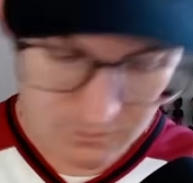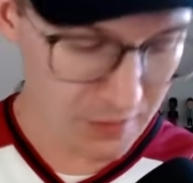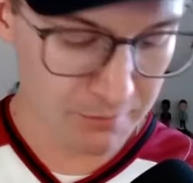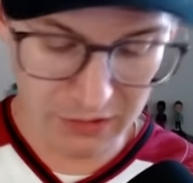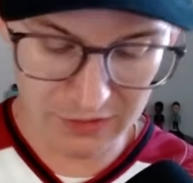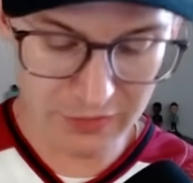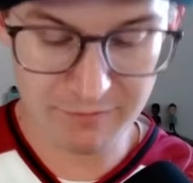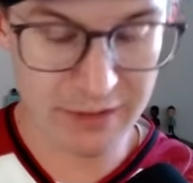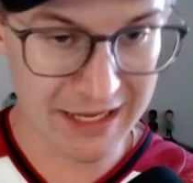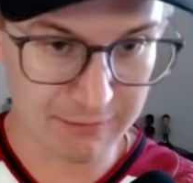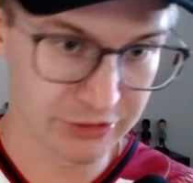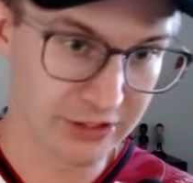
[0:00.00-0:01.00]
but they've been
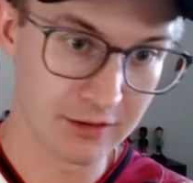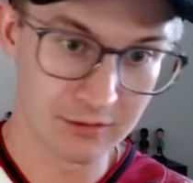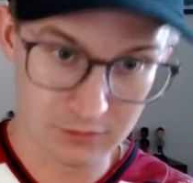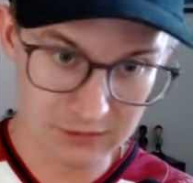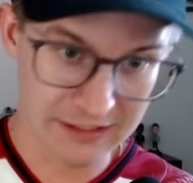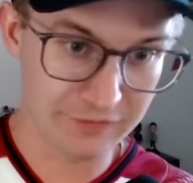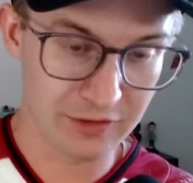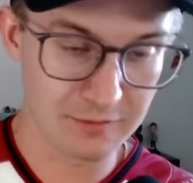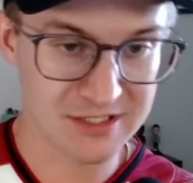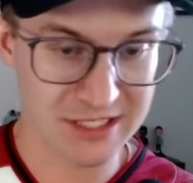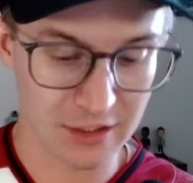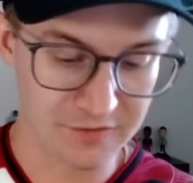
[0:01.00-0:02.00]
able to lift
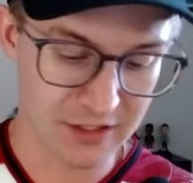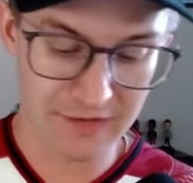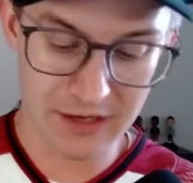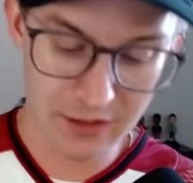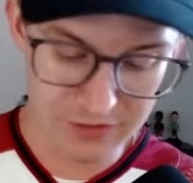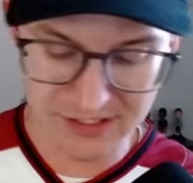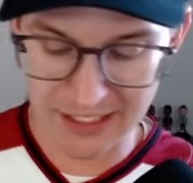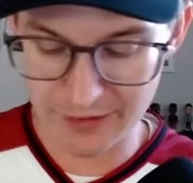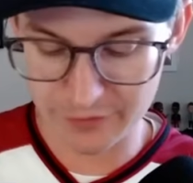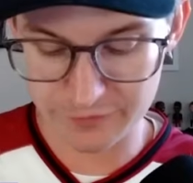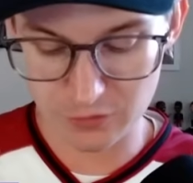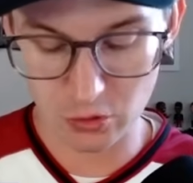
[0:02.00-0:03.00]
themselves on the other side of
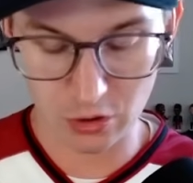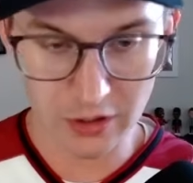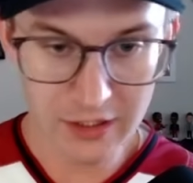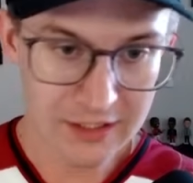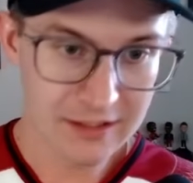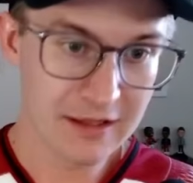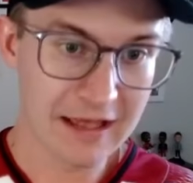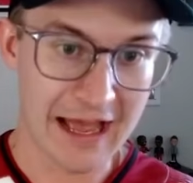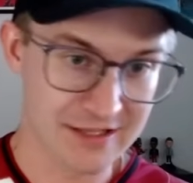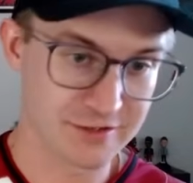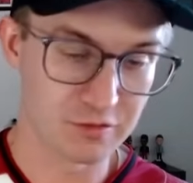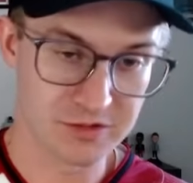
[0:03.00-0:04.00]
the floor
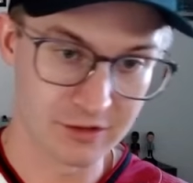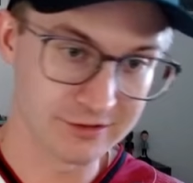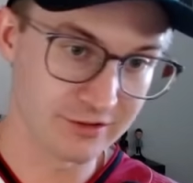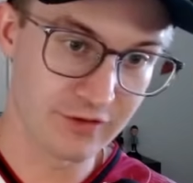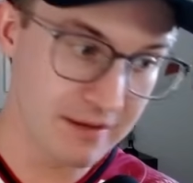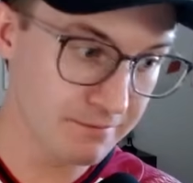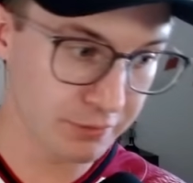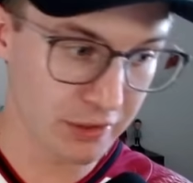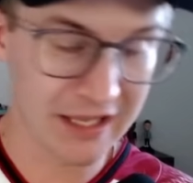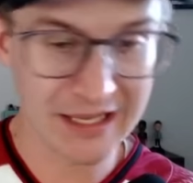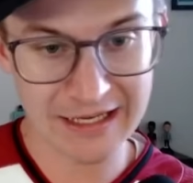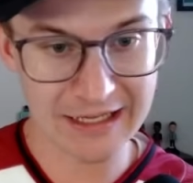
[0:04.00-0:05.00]
as a result of him
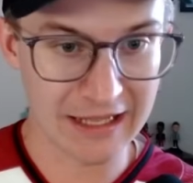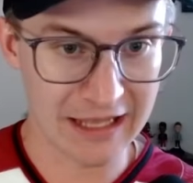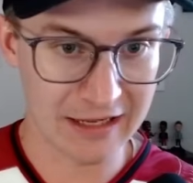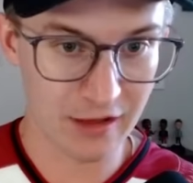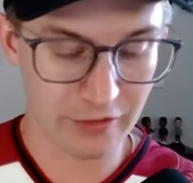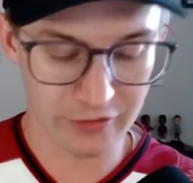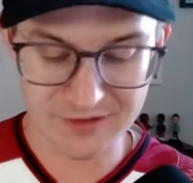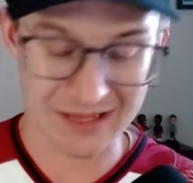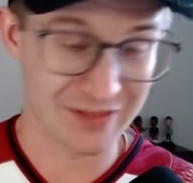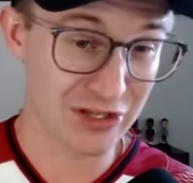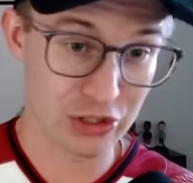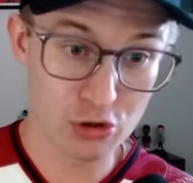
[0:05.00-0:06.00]
playing and others. I
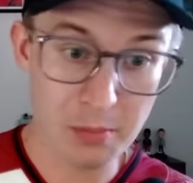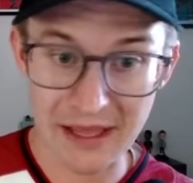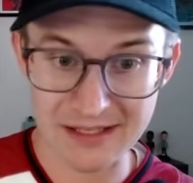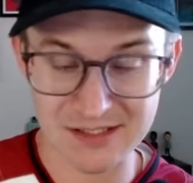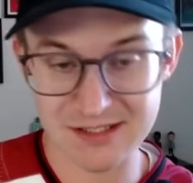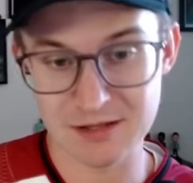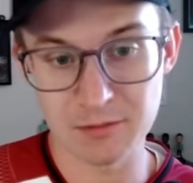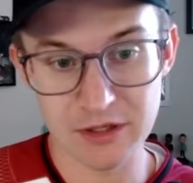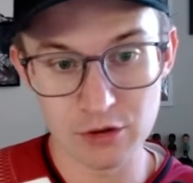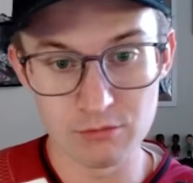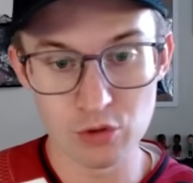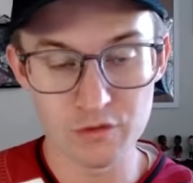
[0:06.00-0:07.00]
think Eubanks is somebody
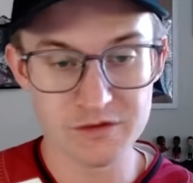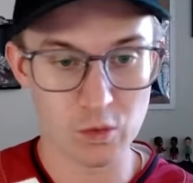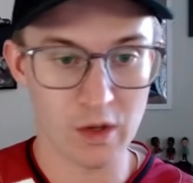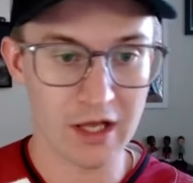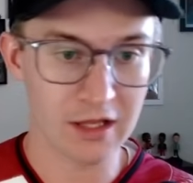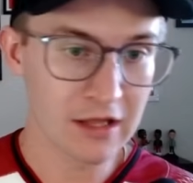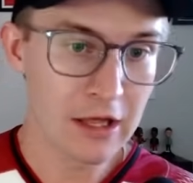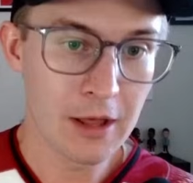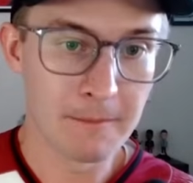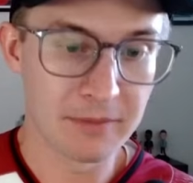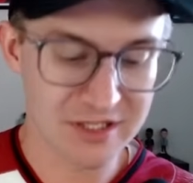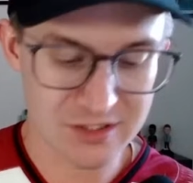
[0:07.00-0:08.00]
who moves well,
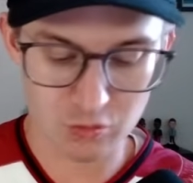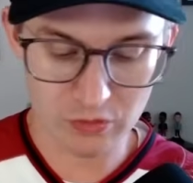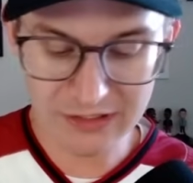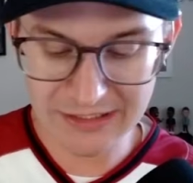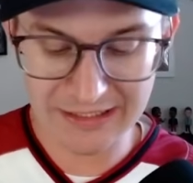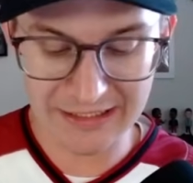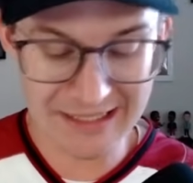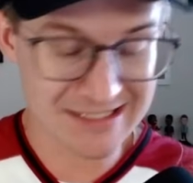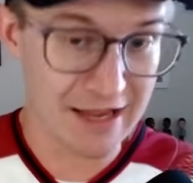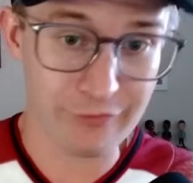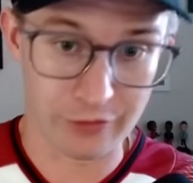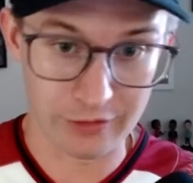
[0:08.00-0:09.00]
but it's really, it's
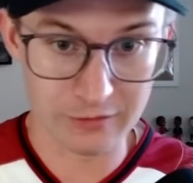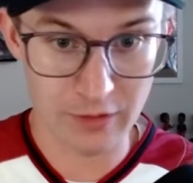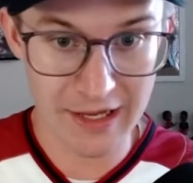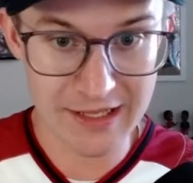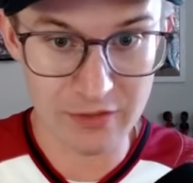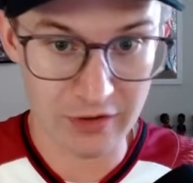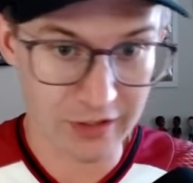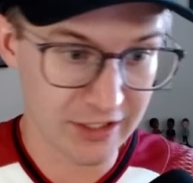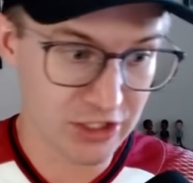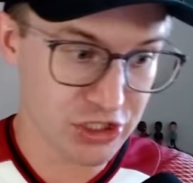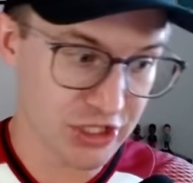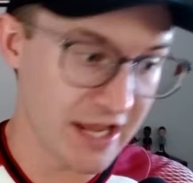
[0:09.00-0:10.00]
effort, right? They're going
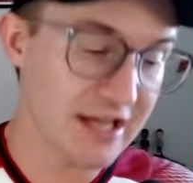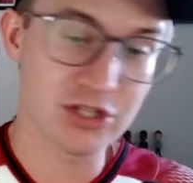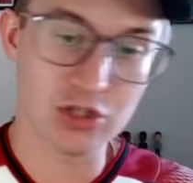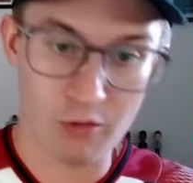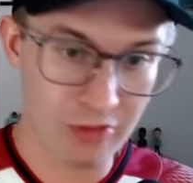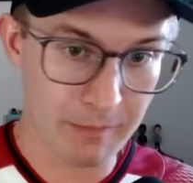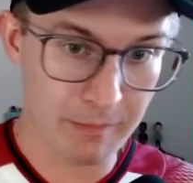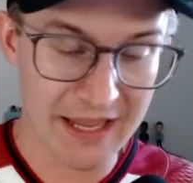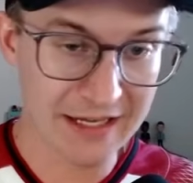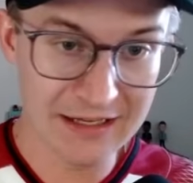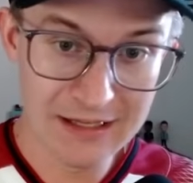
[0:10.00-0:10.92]
to shade toward the paint,